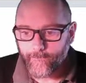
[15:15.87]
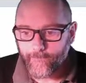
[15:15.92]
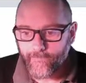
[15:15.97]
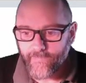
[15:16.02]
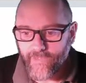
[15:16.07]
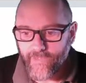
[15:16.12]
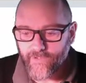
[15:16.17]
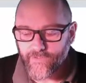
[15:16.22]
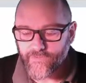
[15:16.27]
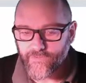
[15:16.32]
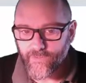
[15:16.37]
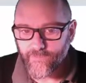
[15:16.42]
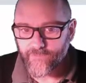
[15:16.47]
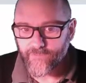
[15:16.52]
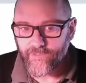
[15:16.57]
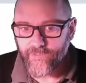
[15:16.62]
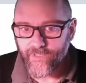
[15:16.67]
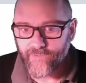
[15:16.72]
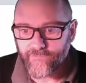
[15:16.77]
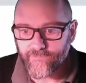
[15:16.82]
Here's where I'm
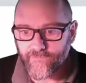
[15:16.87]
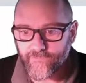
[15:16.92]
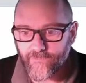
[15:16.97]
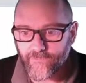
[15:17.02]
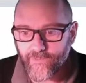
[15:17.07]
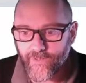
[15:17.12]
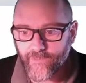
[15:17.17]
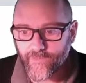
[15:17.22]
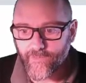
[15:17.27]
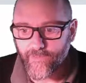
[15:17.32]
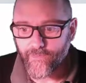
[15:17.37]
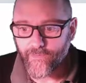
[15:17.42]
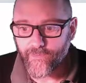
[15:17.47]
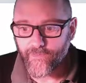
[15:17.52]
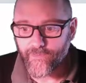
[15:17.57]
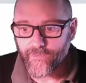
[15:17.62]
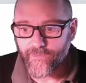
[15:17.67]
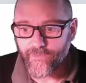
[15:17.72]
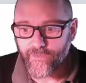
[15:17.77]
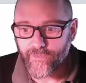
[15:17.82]
going to have to
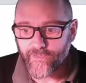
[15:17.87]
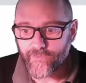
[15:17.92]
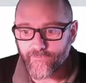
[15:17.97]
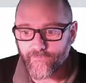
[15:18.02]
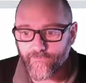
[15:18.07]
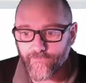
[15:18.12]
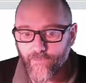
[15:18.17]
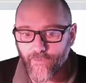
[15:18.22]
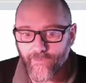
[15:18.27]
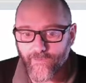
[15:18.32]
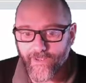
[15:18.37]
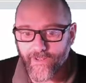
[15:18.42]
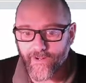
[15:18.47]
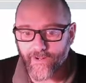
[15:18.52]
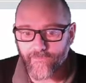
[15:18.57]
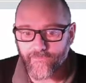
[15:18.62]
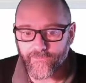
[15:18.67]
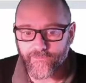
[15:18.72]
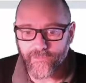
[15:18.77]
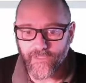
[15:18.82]
remember the format
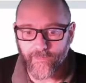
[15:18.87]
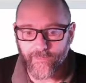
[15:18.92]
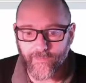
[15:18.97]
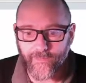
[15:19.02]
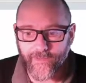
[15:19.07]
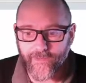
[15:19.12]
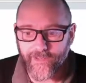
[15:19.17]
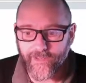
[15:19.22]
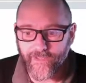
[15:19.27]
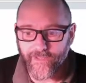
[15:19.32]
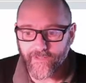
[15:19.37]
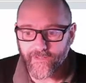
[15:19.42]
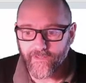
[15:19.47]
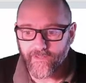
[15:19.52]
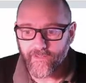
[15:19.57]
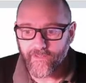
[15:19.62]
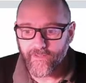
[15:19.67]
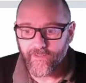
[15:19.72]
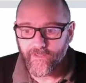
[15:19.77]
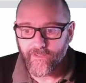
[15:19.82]
off the top of my head.
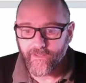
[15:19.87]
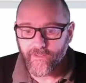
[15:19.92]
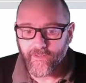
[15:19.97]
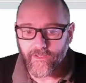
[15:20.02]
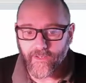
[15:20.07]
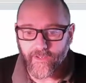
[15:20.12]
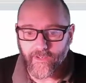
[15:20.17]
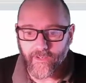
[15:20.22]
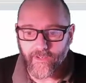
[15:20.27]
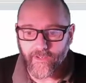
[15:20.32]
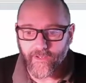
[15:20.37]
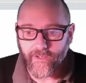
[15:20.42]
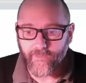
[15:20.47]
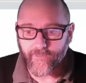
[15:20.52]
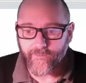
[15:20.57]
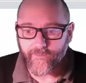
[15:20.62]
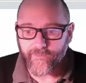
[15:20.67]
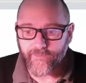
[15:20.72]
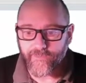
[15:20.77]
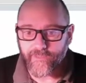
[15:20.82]

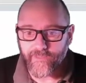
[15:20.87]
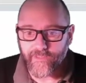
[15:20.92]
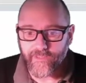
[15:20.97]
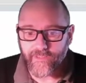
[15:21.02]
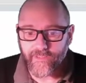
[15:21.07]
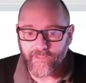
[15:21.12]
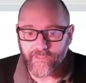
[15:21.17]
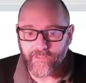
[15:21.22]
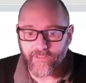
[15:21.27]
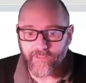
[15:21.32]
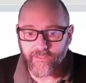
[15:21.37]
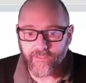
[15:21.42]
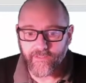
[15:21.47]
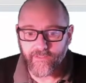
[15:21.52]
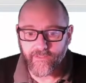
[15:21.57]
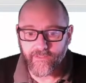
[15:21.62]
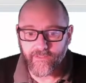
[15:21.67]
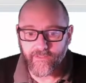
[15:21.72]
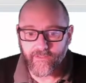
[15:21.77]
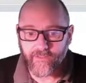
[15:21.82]
The
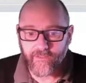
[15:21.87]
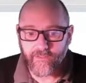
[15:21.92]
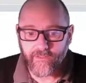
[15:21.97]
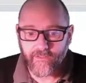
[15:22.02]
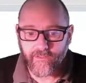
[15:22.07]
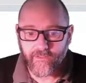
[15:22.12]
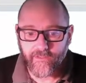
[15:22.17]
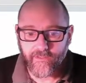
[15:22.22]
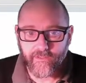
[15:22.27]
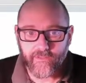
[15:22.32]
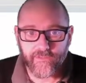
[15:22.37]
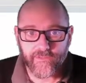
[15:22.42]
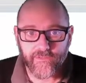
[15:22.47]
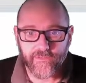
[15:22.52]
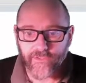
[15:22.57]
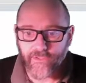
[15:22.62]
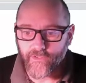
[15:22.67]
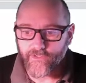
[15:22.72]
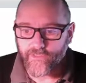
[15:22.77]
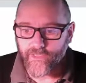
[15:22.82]

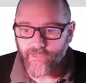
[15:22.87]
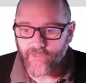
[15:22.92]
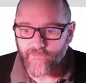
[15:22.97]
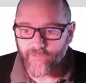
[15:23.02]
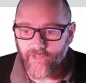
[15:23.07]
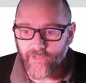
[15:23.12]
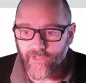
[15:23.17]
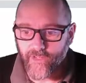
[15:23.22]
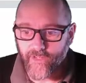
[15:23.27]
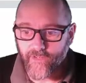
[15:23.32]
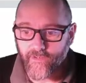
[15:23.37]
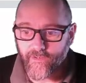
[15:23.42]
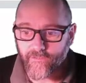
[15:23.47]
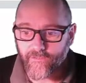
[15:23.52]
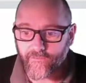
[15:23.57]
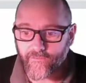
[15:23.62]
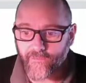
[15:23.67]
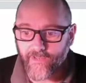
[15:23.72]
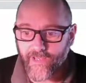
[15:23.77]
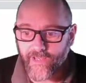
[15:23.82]
start date
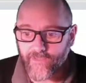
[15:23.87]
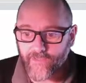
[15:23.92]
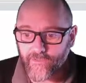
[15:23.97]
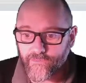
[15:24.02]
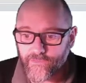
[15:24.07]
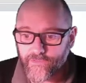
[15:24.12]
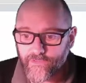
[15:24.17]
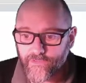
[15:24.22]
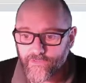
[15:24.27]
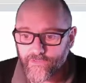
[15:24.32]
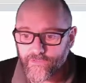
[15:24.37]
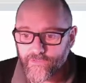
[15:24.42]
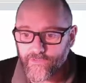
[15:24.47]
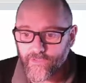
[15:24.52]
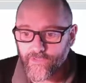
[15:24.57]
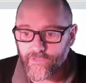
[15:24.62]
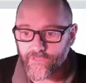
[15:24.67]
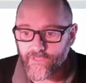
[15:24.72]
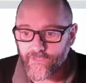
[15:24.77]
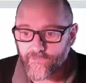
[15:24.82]
value. So the
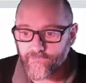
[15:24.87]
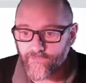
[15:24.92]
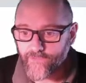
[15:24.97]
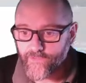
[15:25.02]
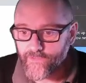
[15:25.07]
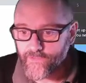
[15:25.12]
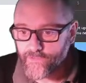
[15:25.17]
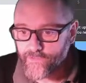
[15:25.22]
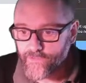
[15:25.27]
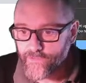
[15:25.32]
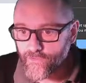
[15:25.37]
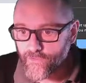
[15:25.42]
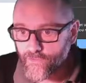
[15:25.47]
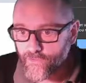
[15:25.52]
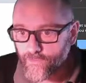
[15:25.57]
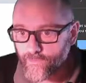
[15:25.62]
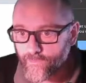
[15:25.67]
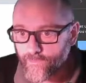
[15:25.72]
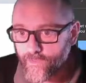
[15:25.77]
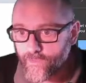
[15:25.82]
start date for this
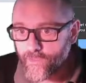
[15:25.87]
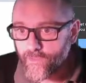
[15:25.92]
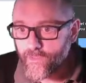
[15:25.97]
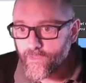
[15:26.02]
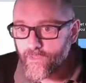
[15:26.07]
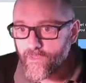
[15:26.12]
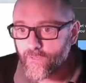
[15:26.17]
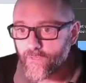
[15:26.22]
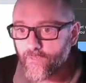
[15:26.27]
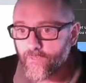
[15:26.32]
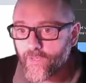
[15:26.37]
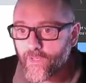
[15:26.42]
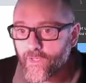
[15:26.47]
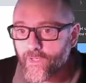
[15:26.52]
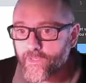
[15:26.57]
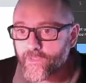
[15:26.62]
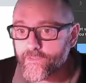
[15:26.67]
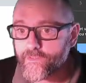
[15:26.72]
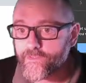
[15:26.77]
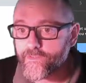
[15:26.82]
term
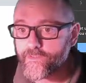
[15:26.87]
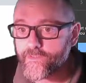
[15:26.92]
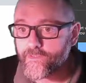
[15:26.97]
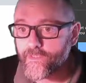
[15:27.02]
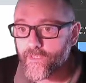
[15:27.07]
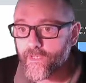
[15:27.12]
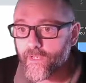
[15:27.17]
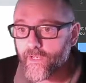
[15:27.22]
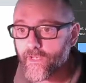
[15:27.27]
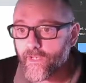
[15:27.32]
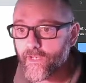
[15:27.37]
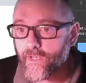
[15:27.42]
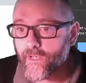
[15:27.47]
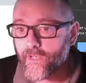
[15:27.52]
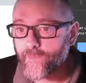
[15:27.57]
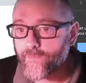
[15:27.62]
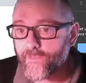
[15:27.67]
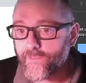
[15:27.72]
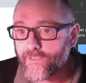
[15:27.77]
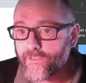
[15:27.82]
was,
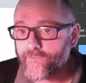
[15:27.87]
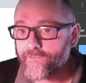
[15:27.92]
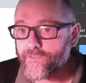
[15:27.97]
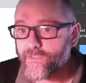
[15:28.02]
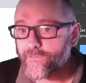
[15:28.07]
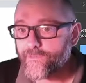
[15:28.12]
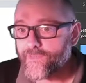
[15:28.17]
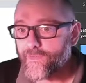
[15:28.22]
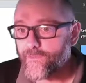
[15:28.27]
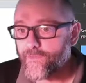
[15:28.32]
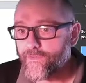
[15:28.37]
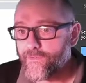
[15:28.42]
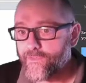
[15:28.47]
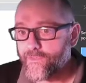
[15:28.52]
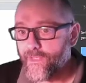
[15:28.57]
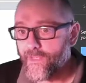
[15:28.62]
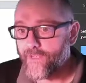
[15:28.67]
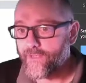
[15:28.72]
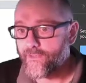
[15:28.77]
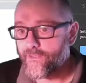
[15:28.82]
I believe, September the
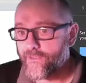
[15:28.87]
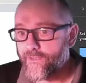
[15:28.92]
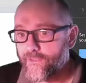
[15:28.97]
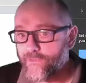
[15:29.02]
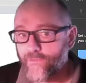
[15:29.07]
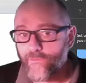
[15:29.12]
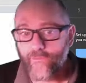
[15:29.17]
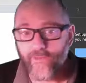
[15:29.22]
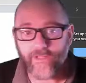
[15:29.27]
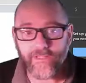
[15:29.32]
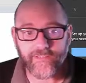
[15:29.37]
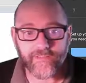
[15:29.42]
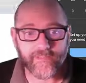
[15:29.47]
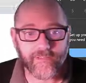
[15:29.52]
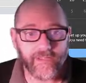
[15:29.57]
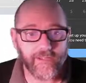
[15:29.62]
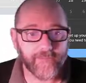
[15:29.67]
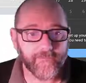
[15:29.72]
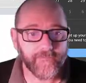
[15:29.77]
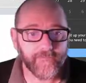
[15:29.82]
9th, the
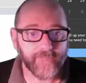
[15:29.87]
Wednesday.